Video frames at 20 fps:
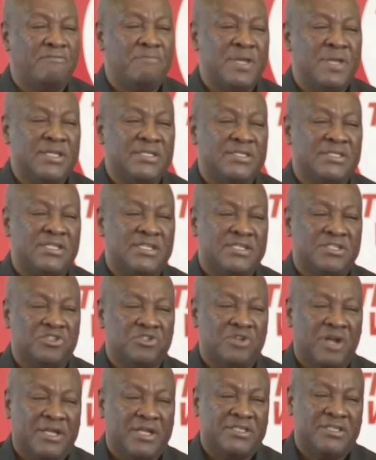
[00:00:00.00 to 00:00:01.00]
government's
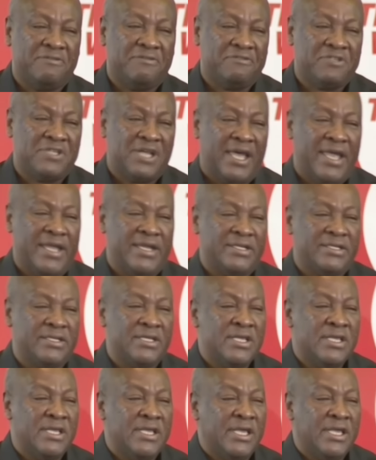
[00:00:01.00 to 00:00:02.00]
destructive tide
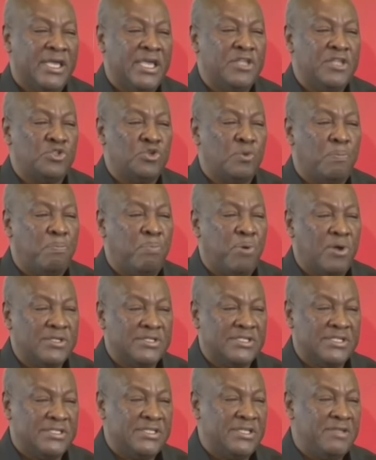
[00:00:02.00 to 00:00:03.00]
into
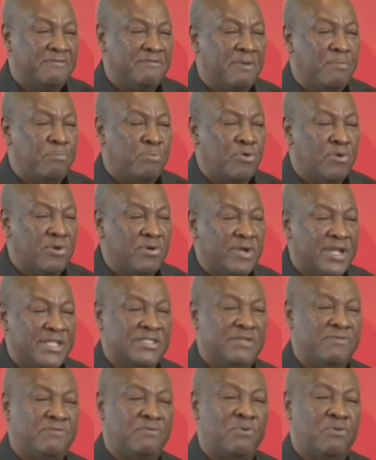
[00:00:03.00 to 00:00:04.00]
positive and
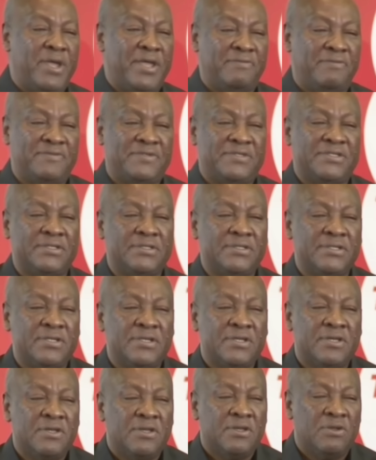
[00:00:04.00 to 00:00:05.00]
progressive waves,
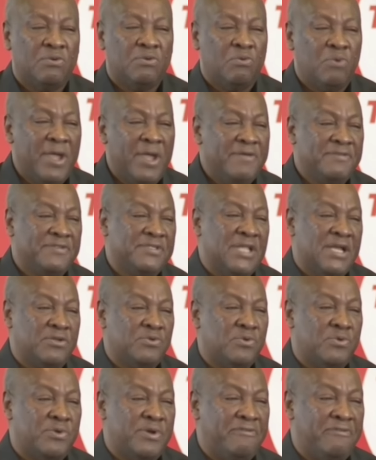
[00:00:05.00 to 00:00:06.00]
waves
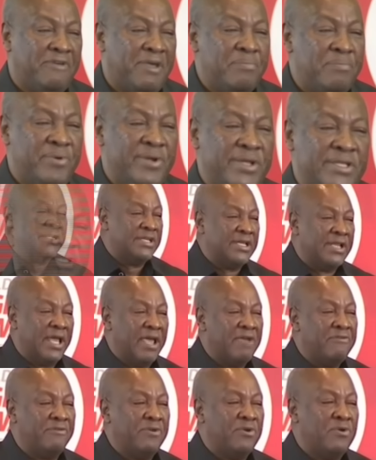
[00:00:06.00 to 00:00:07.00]
that will reverberate
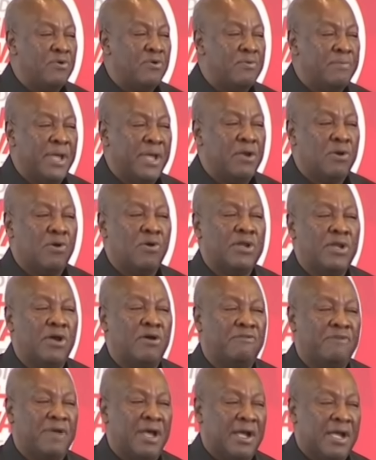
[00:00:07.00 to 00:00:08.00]
in every home and
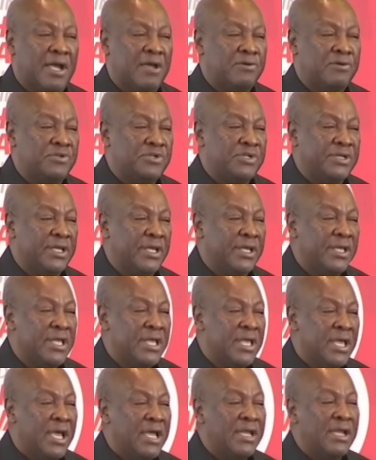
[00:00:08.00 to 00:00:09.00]
corner of our country
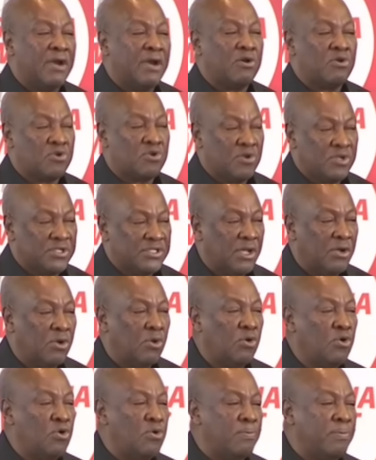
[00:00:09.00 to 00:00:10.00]
and across the
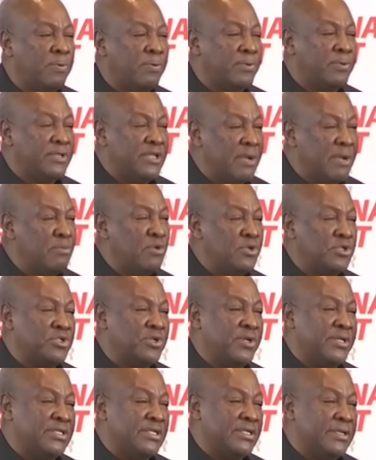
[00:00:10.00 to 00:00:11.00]
globe,
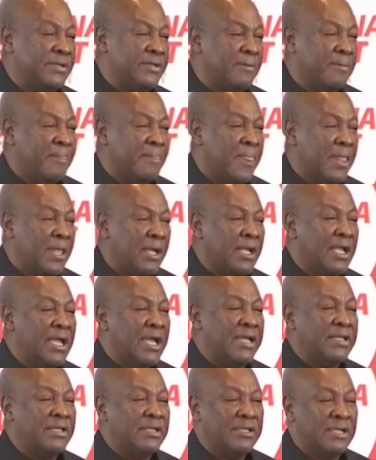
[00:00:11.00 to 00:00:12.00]
demonstrating
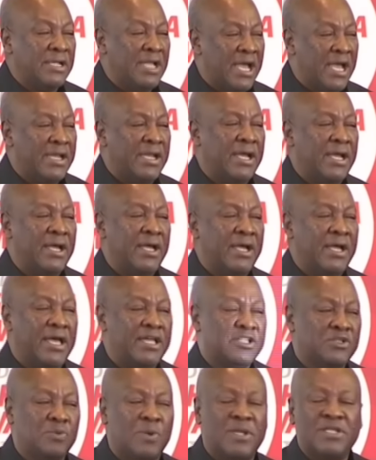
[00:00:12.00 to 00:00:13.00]
that Ghana
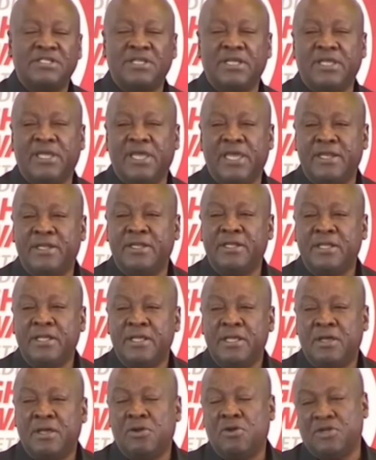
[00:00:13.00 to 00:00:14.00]
has once again
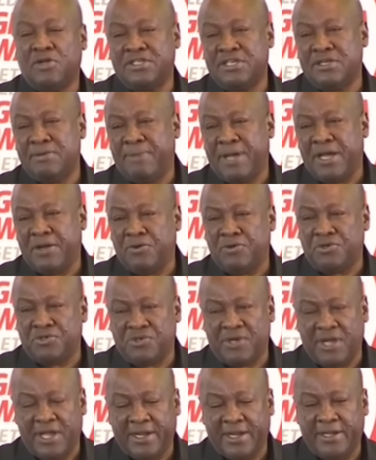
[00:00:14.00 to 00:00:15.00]
gotten back on
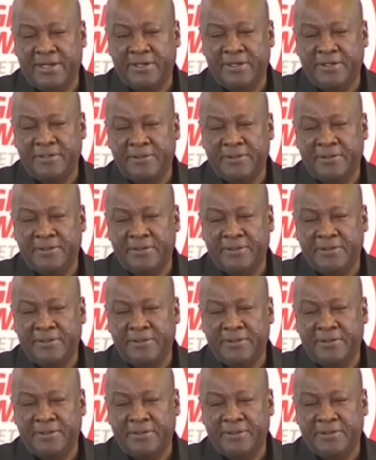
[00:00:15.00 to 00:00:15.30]
track.